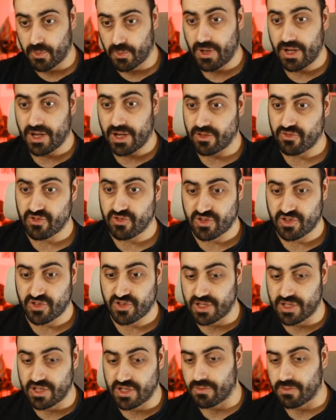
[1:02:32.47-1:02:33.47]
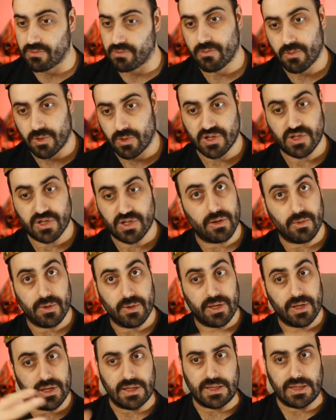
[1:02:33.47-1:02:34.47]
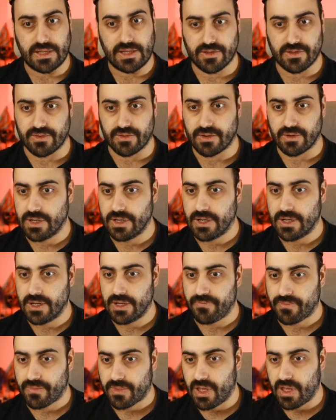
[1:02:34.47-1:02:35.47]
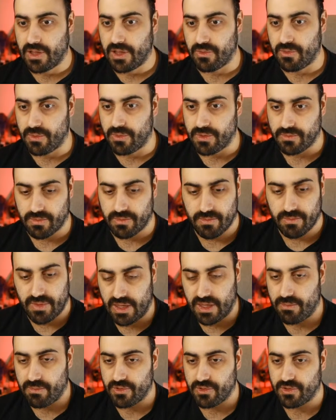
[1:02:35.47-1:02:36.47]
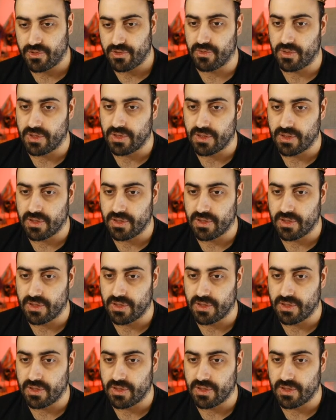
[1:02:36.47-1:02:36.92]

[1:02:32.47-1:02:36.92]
Really, you just need to work slowly and neater, and you will be able to do it.